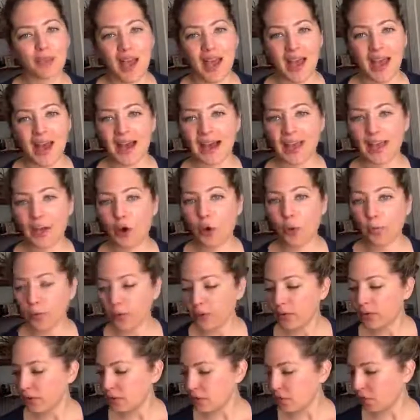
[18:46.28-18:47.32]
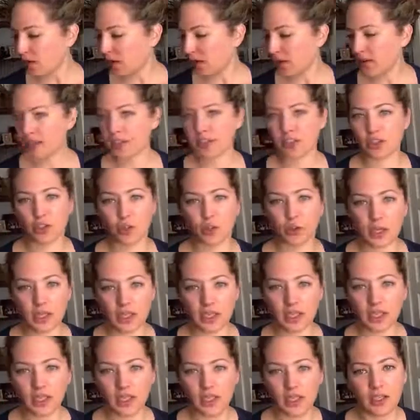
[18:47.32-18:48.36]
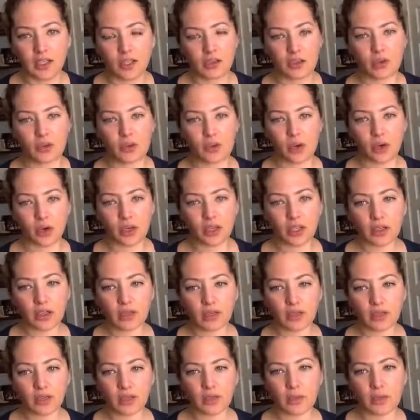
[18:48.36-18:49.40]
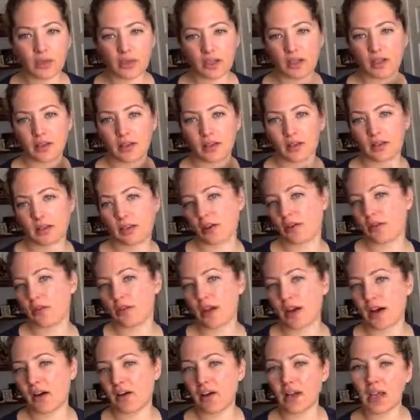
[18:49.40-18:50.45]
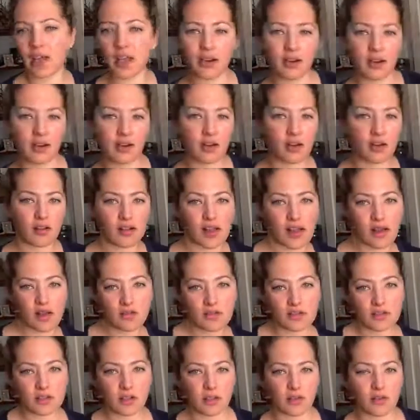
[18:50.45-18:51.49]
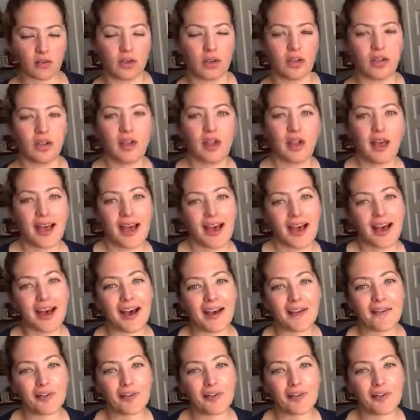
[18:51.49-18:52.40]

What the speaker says: I hope you enjoyed this quick tutorial. I'm gonna go now and edit it all out, so have a